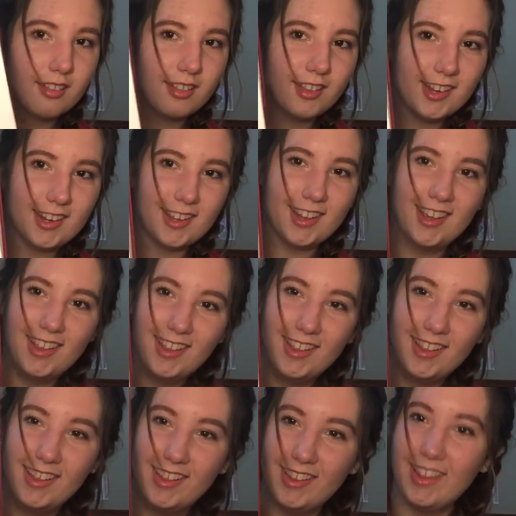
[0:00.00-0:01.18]
Look at
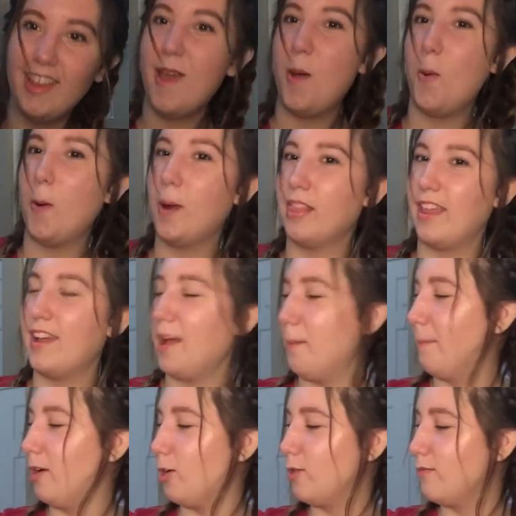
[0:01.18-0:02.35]
it. Or, like, a
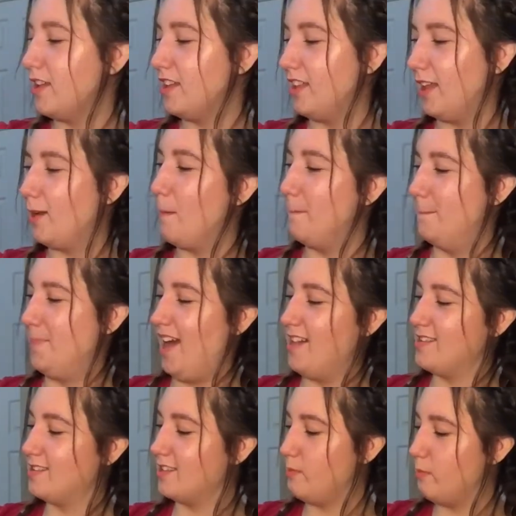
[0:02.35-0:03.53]
perfect, like,
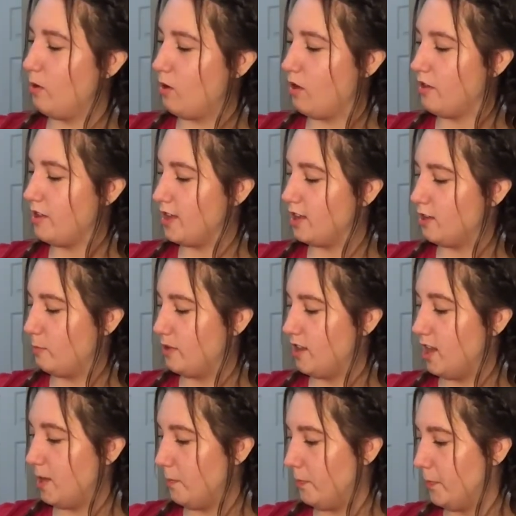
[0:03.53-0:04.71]
basketball it could
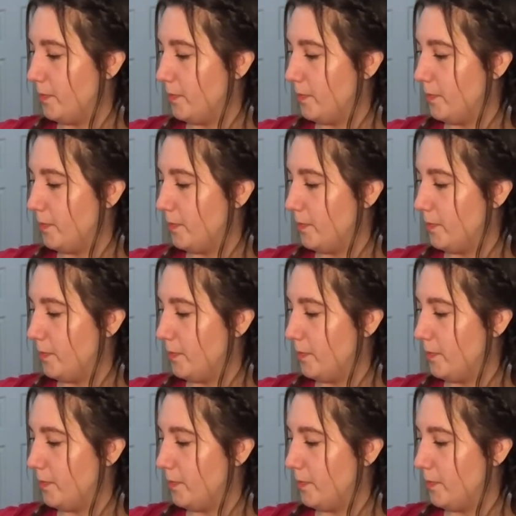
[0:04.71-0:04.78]
be.